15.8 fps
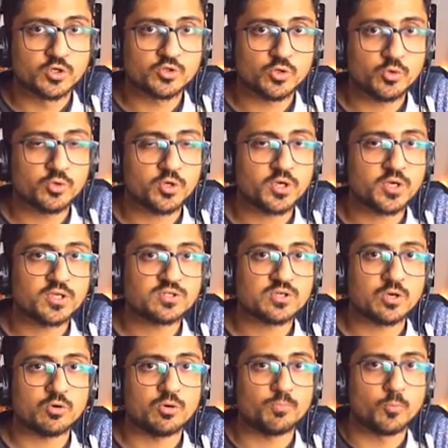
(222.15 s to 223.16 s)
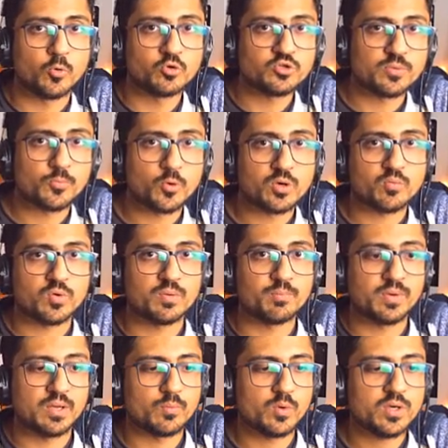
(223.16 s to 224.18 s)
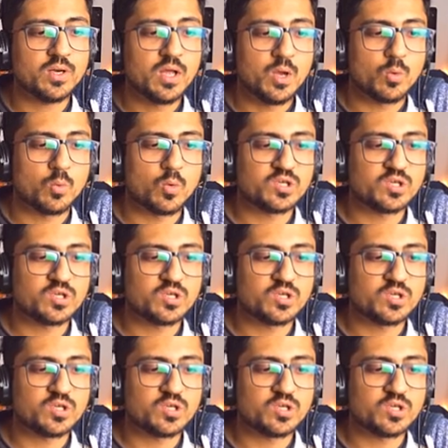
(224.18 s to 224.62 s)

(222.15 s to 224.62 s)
So you can just download both report one by one,